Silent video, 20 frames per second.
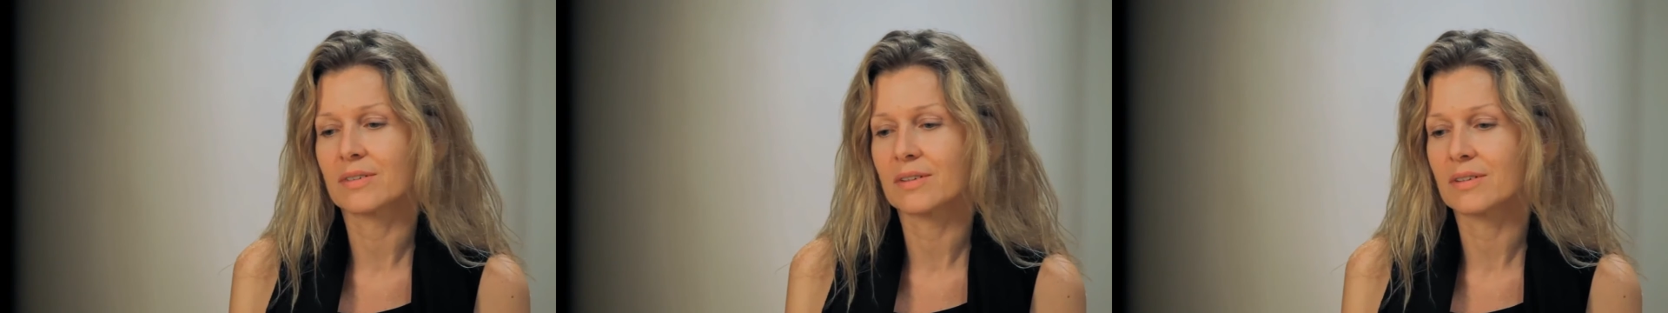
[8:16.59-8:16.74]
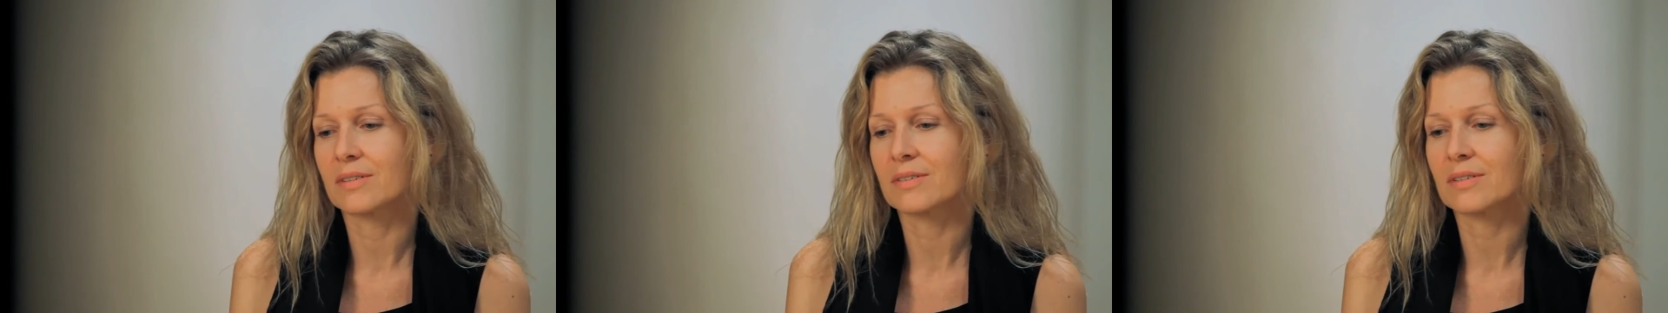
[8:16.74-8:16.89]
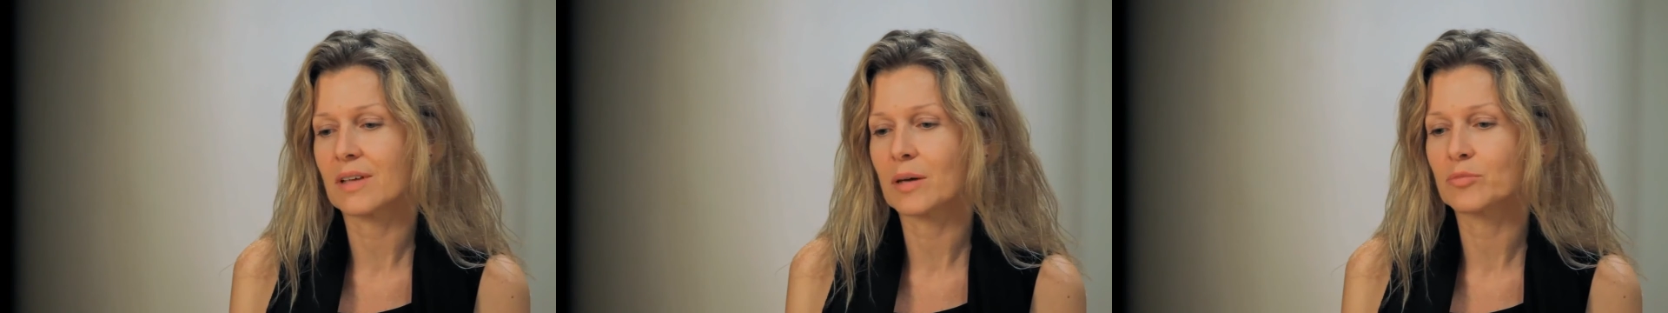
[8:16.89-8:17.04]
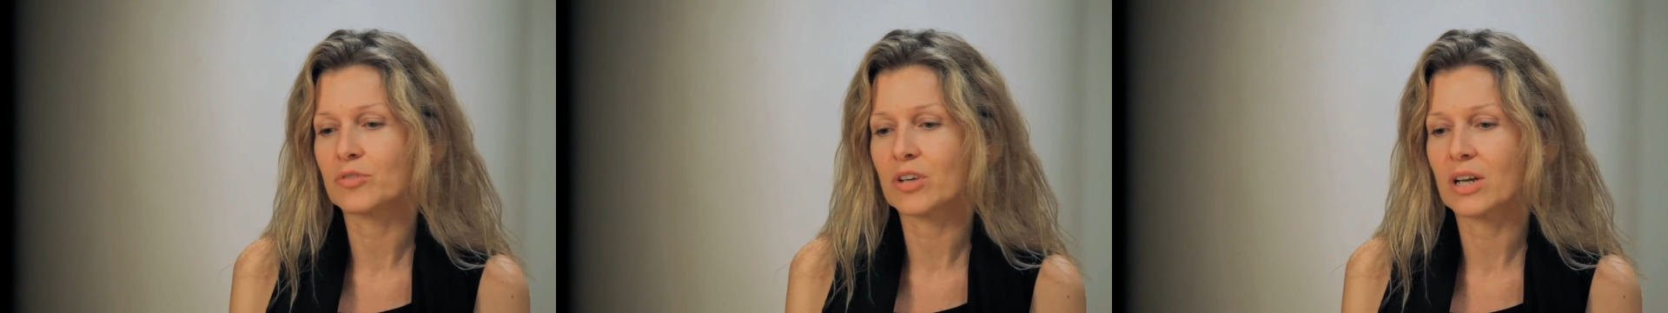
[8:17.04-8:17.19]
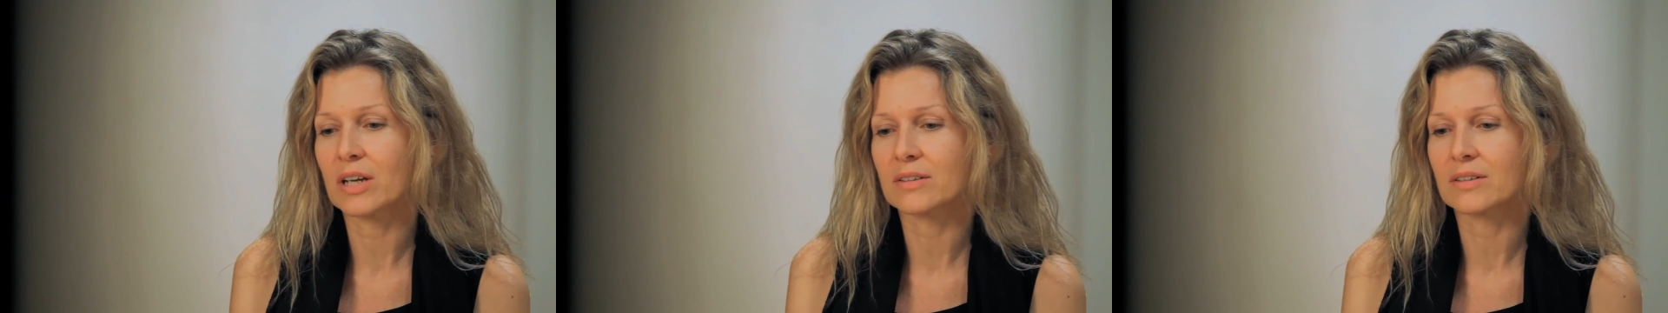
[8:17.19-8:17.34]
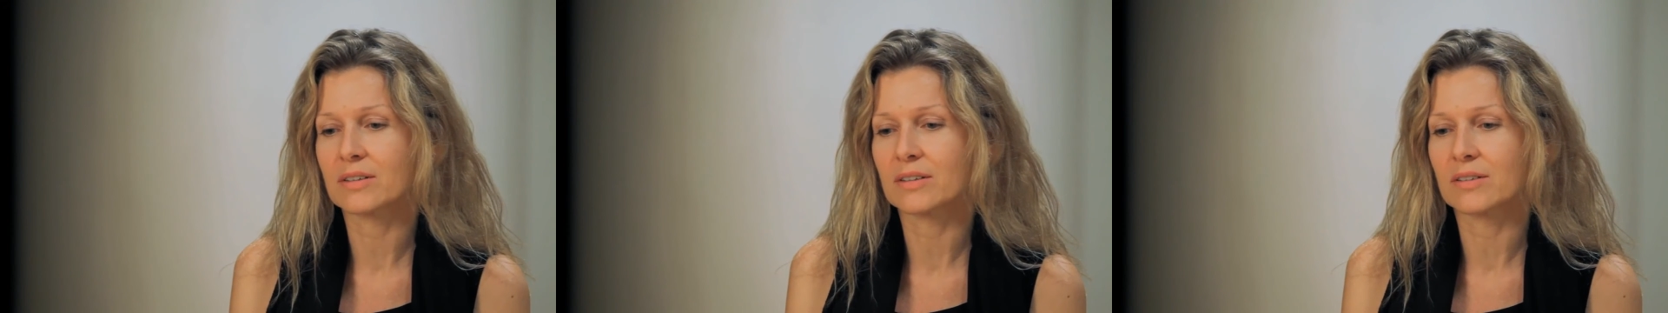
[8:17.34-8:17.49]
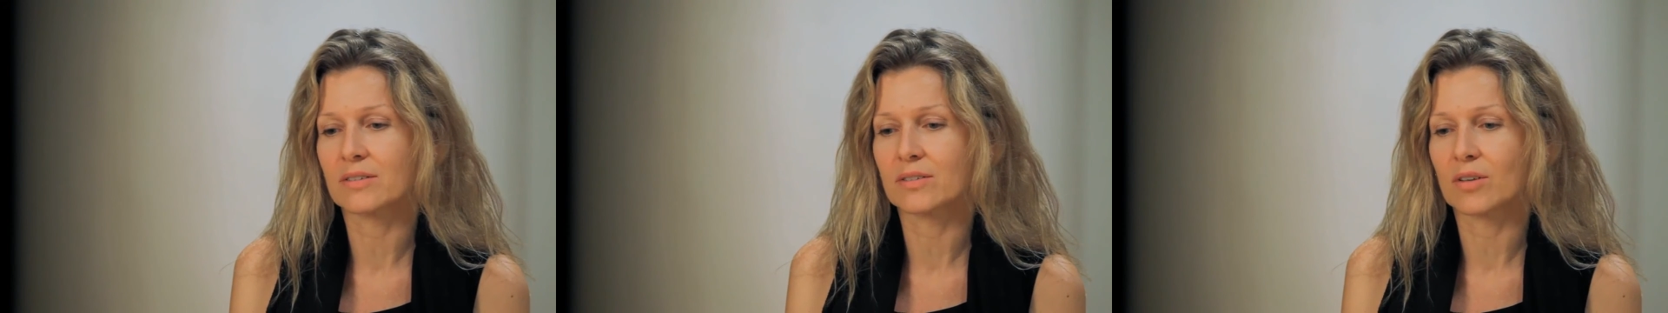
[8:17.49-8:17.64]
subject
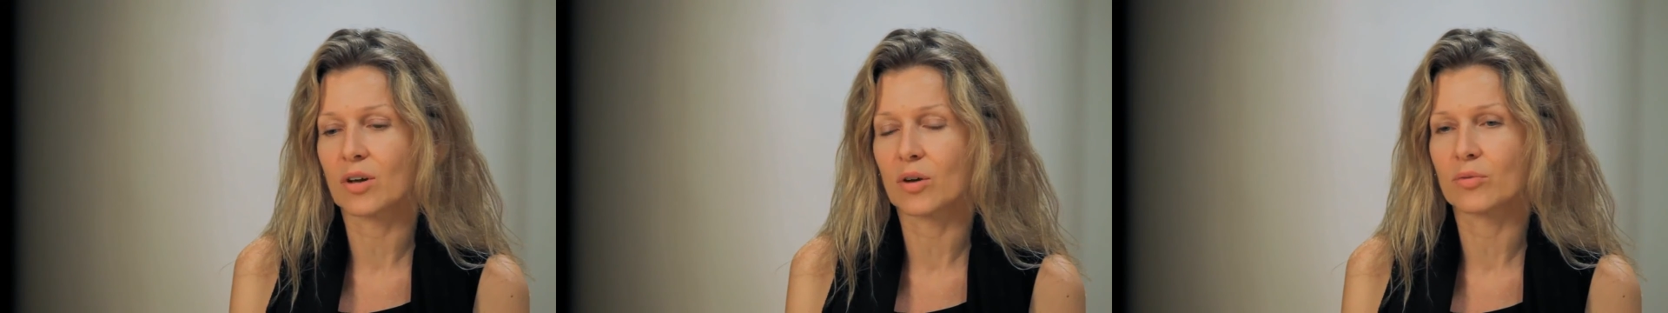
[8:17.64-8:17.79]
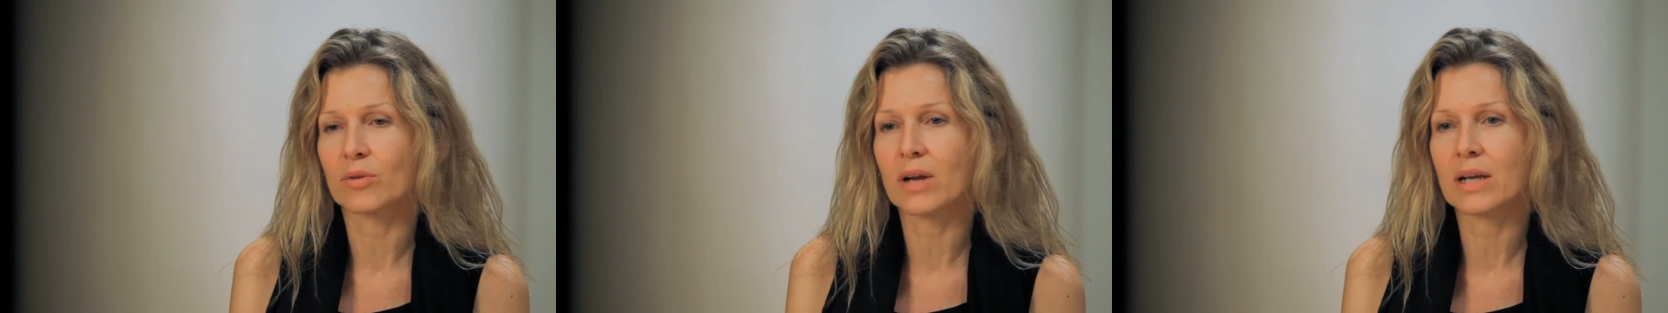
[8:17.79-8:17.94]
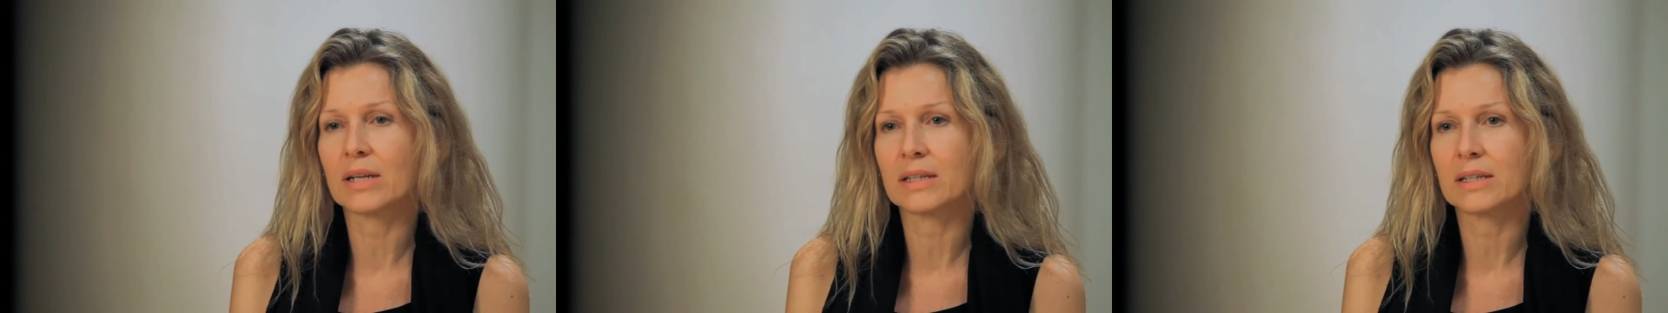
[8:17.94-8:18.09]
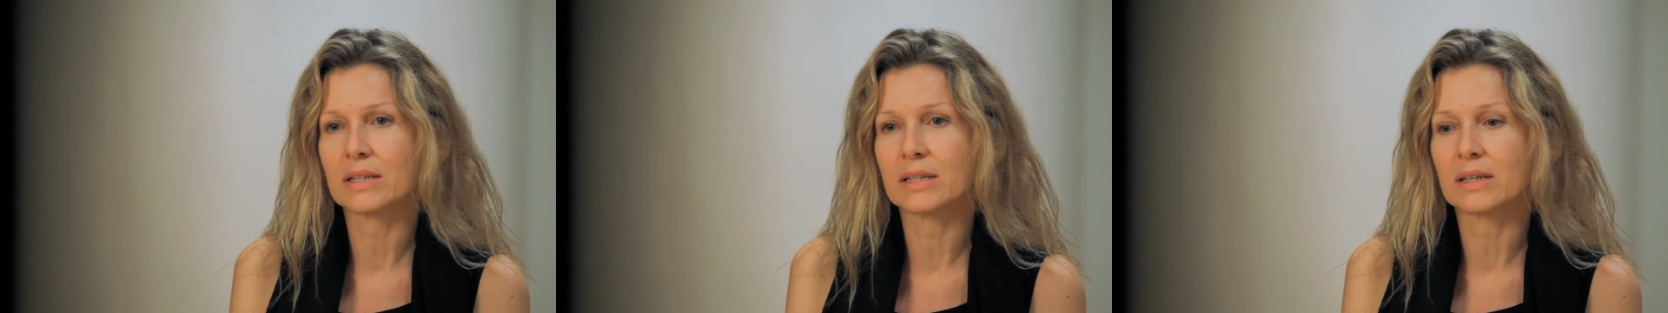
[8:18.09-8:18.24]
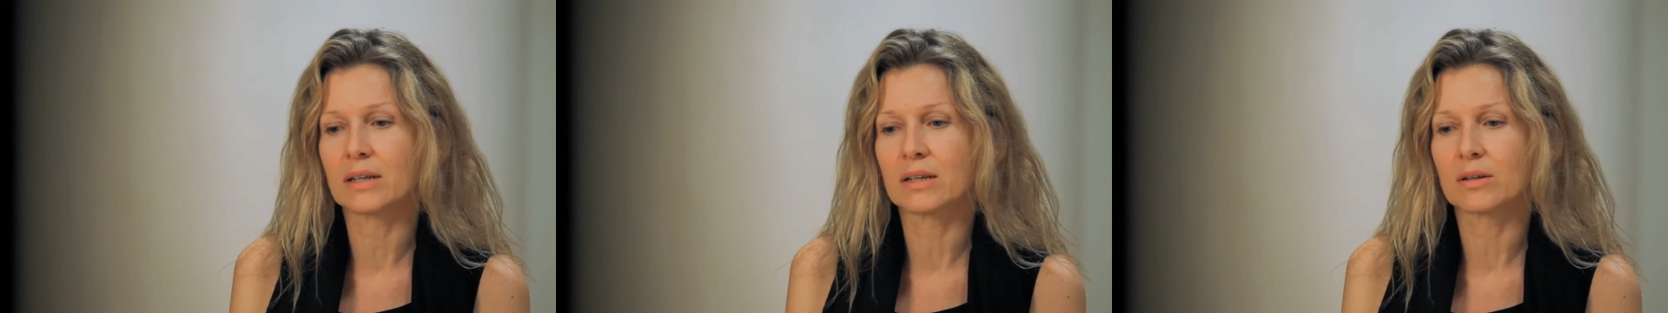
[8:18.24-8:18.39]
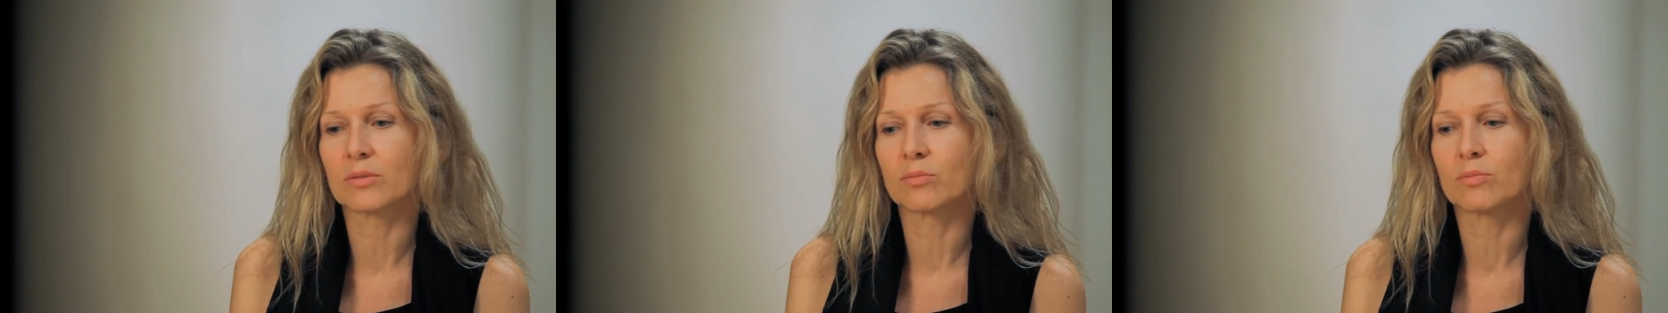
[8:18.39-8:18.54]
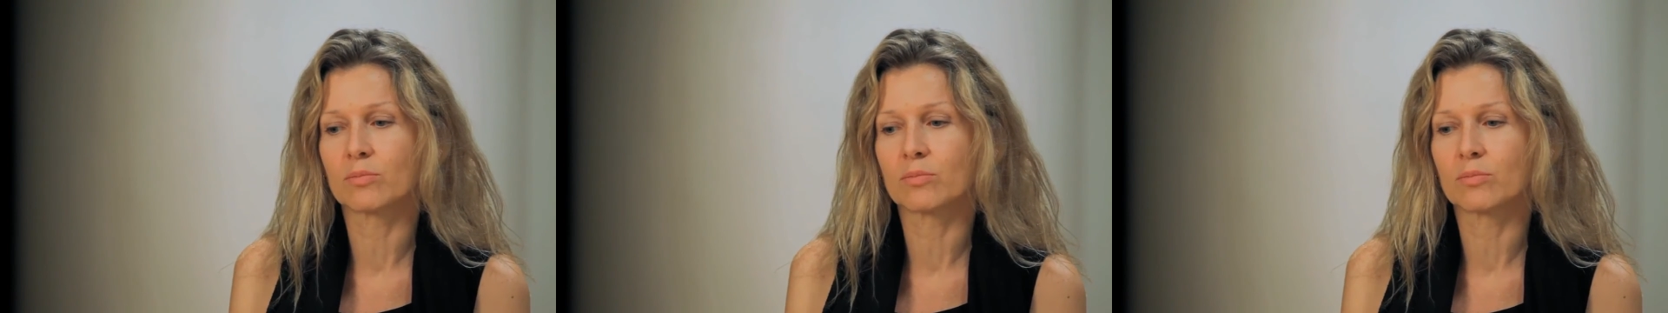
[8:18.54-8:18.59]
is already a,